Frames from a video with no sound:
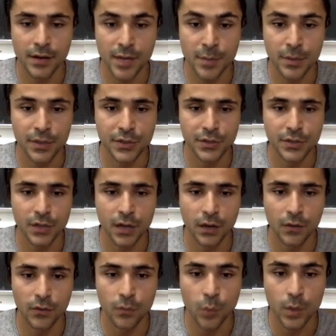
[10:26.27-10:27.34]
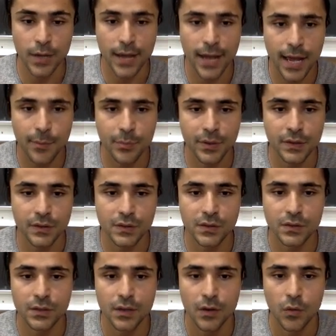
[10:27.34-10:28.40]
image of what
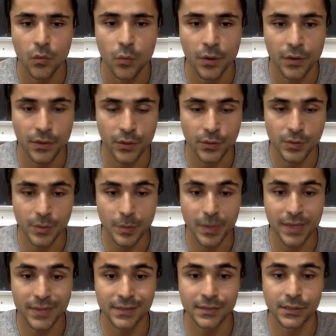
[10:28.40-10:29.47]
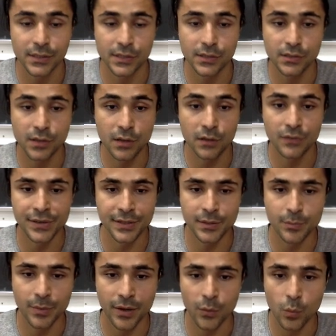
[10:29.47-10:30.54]
happens when those bases are
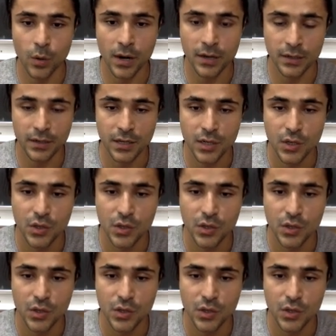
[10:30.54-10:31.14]
solvated by water.